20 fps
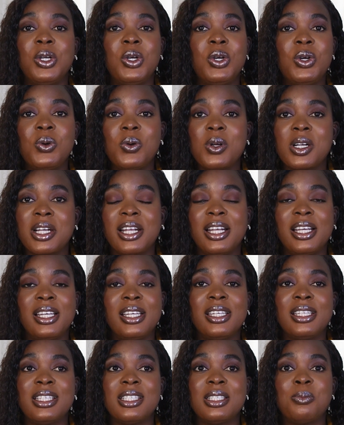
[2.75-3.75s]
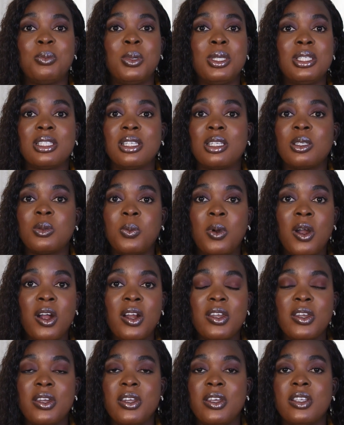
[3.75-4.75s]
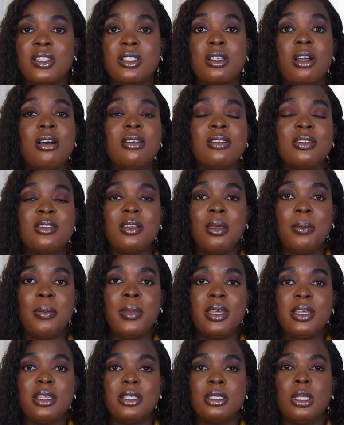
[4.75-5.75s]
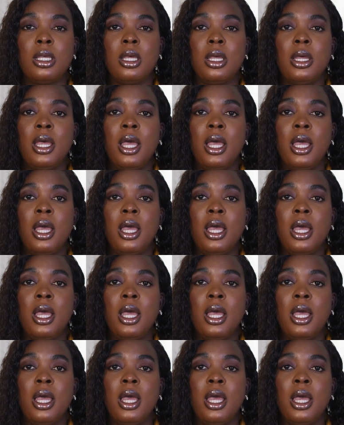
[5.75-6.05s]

co-workers, business partners, customers,